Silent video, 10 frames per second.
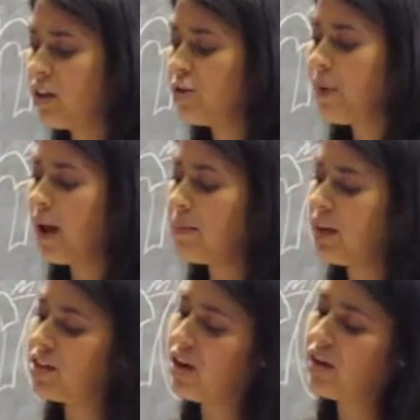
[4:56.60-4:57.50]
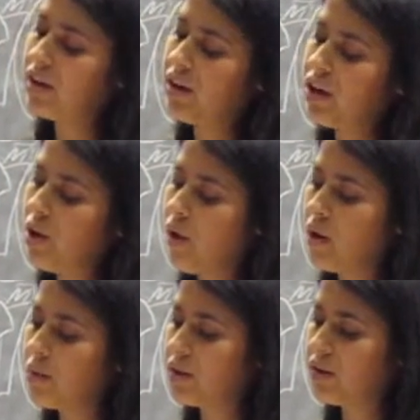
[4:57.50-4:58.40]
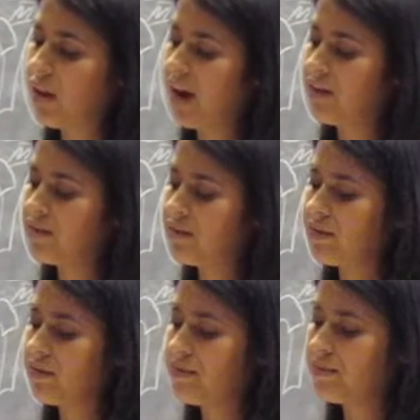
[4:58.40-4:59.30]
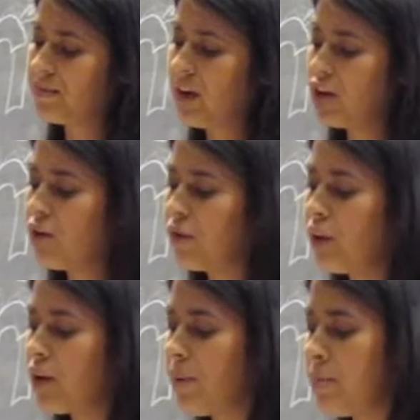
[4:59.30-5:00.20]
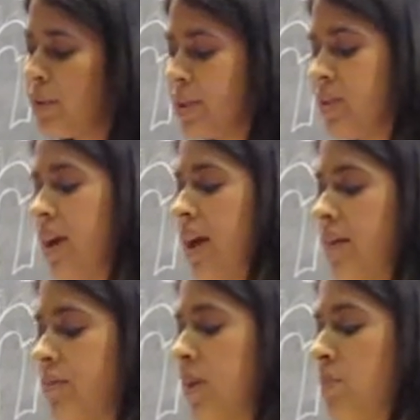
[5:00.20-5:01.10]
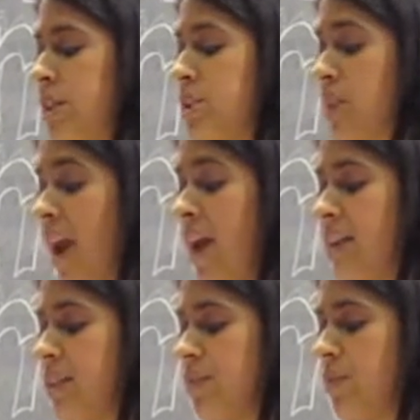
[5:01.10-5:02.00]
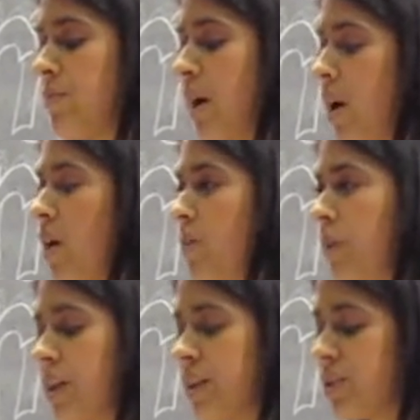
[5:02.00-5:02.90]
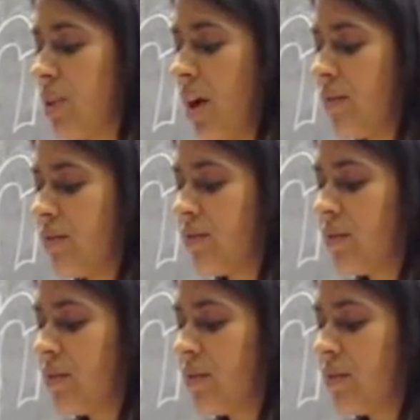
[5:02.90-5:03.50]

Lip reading: You pay me $1 and go on with your life, and overlook my blistered hands from my hard work and strife.